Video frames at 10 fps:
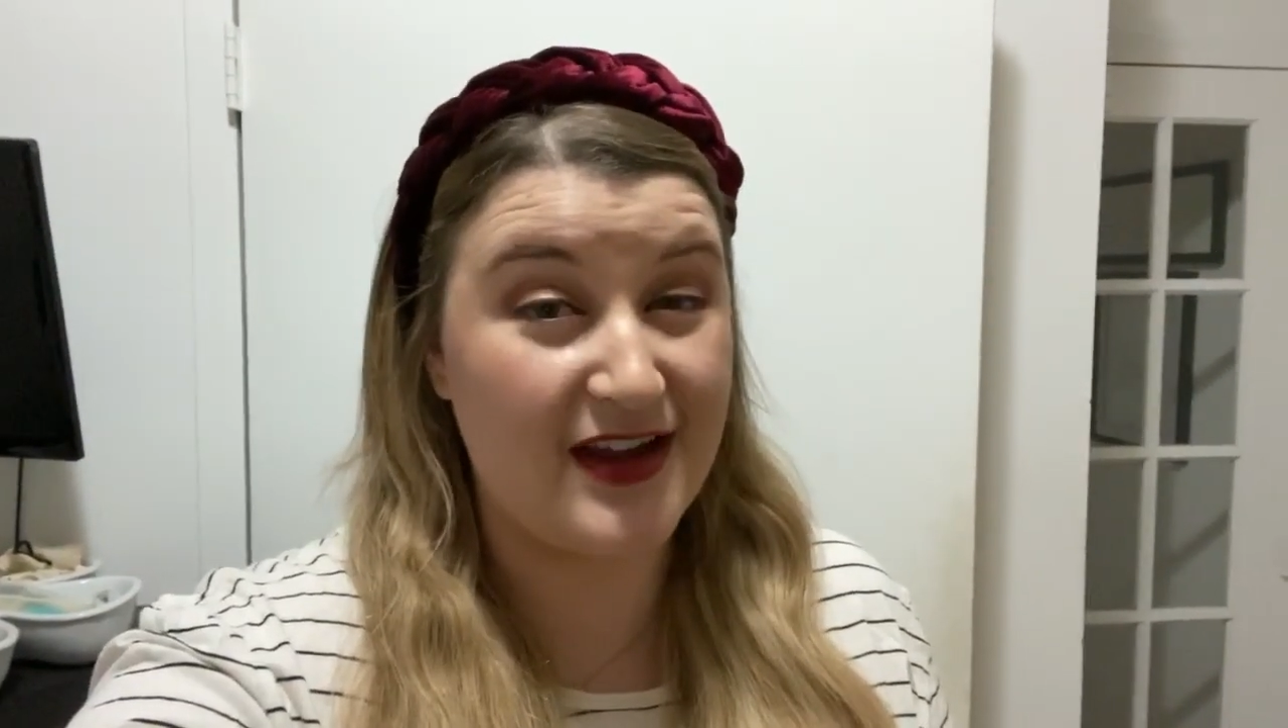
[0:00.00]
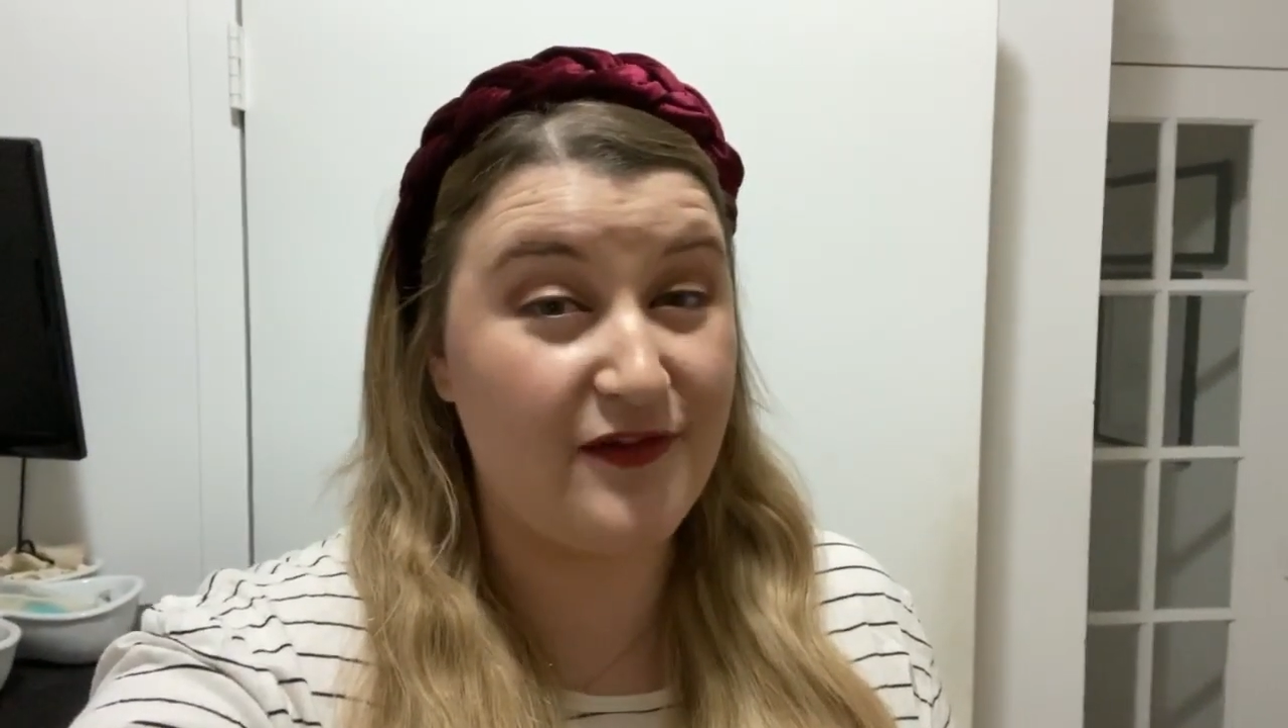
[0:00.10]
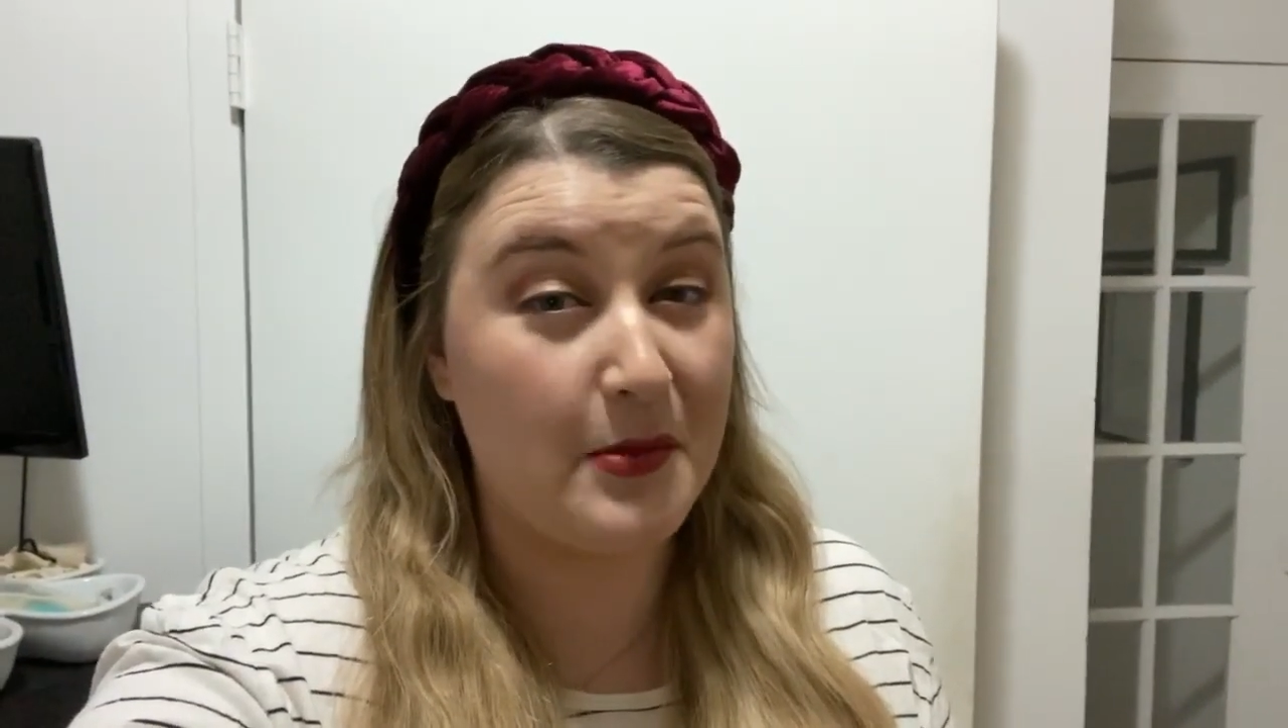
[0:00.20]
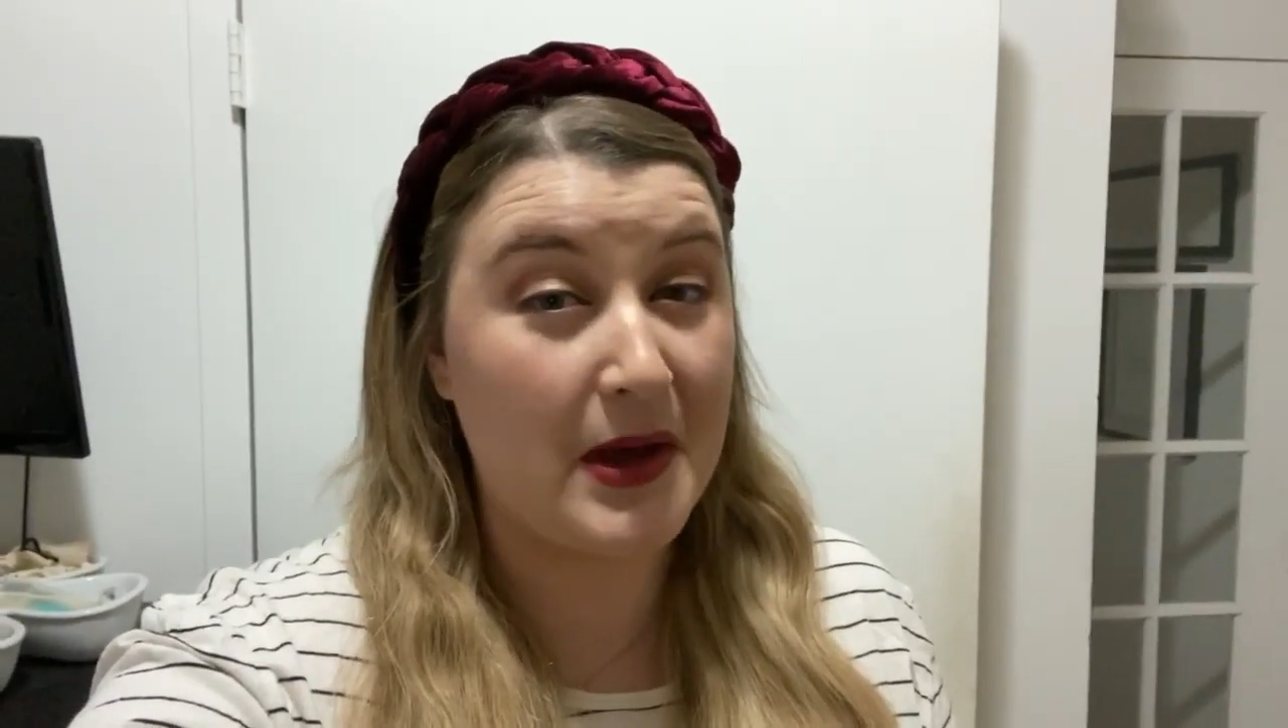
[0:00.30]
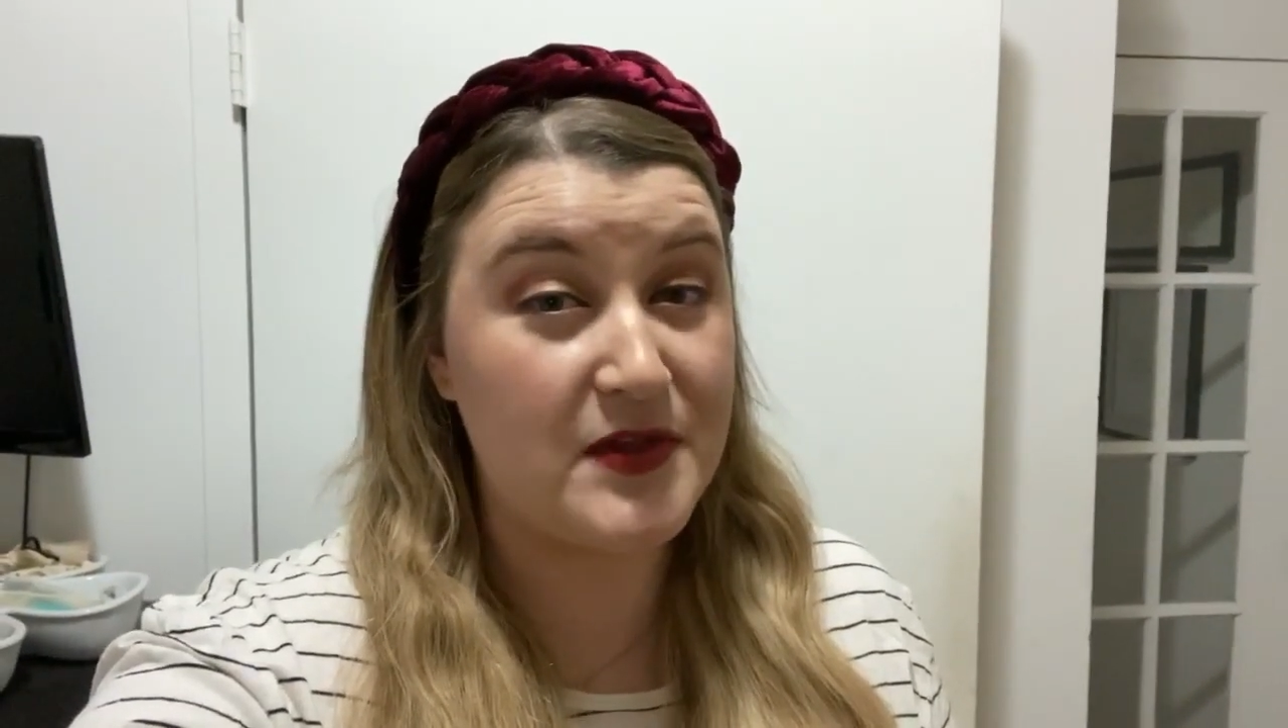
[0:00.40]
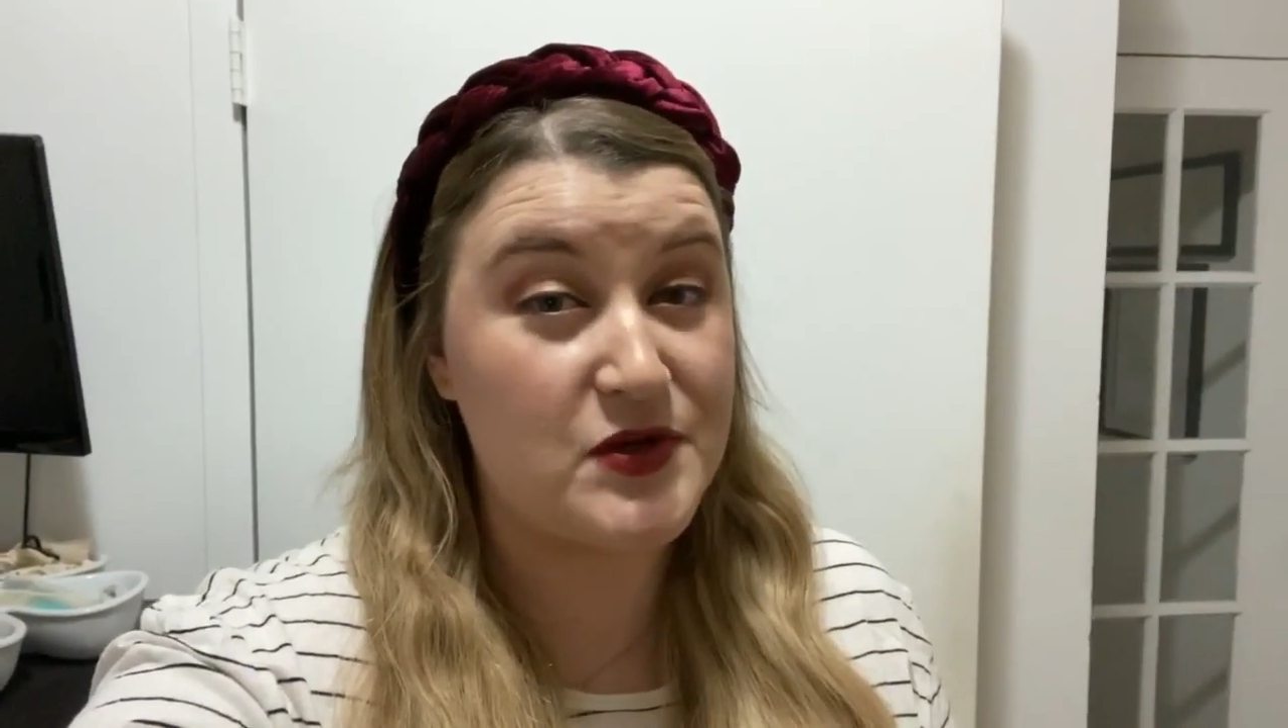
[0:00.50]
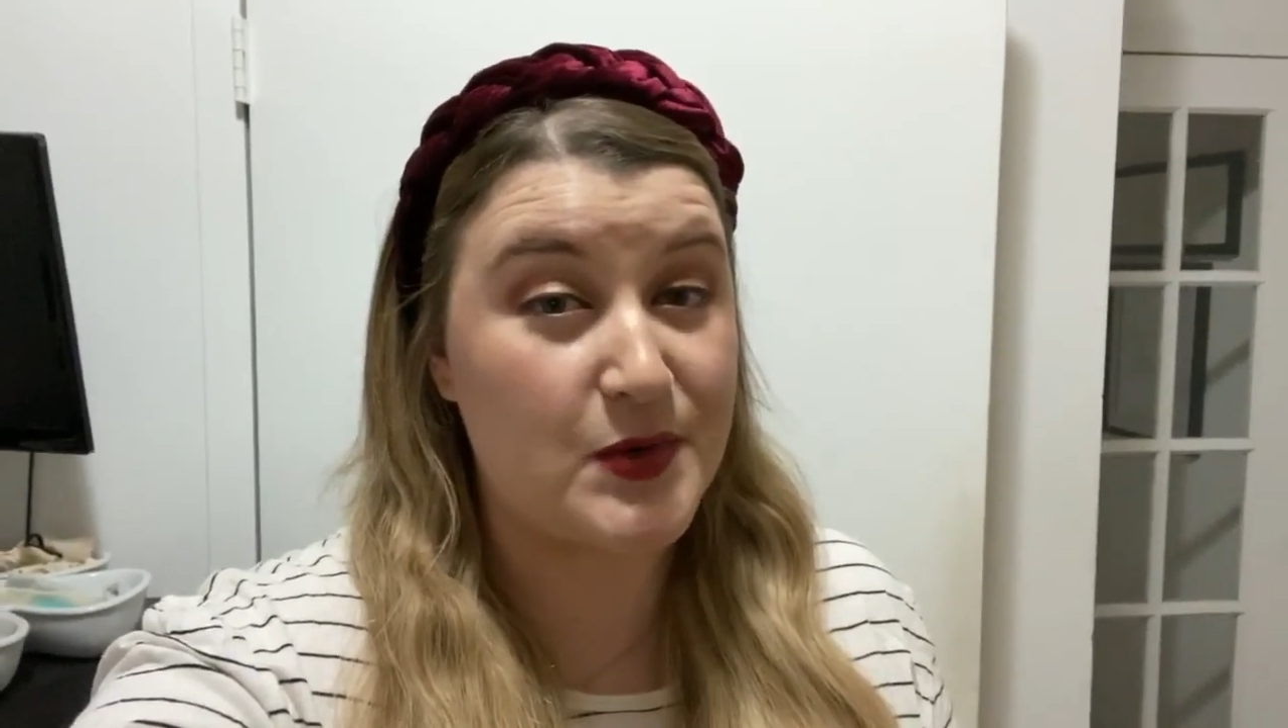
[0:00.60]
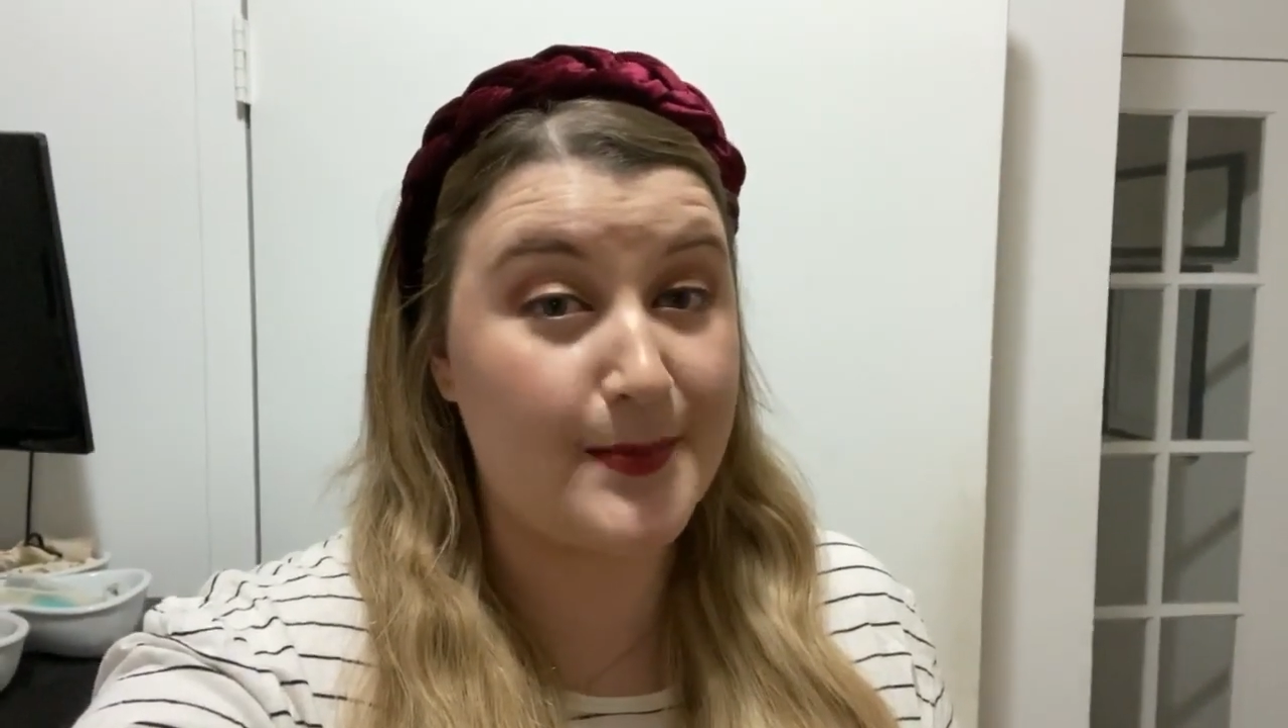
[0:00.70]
for about the